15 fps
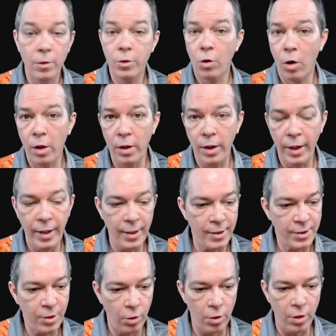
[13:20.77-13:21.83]
So our
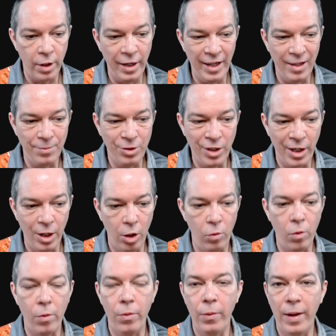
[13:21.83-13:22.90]
latest on our MJO,
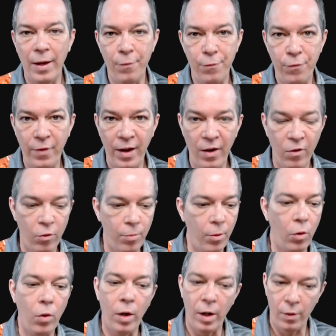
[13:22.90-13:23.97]
where we have
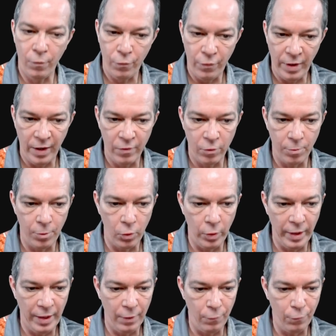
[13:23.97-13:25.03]
favorable, unfavorable
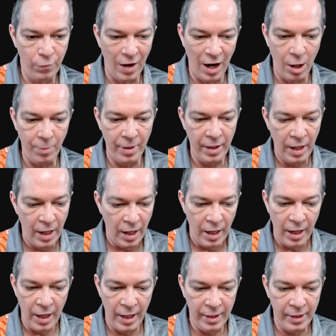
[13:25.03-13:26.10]
environment,
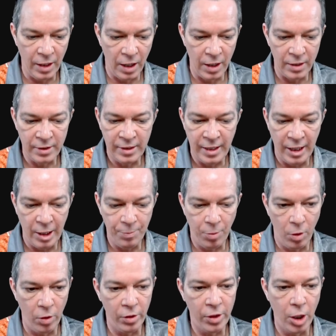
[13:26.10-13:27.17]
it does keep
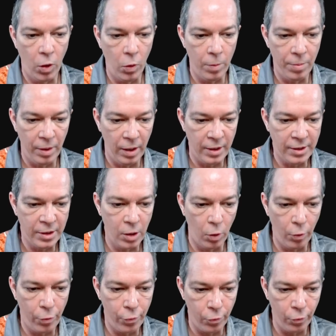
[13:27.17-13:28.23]
on going. But let's go
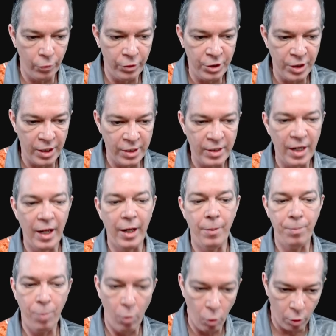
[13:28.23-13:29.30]
through just a
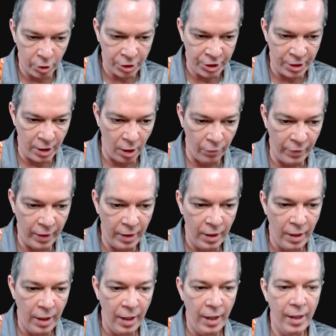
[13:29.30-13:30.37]
portion of it
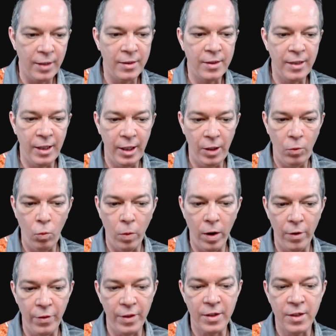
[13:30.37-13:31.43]
and see
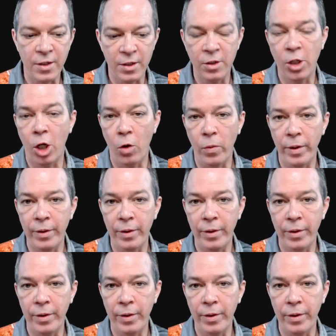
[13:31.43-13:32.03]
where this is going.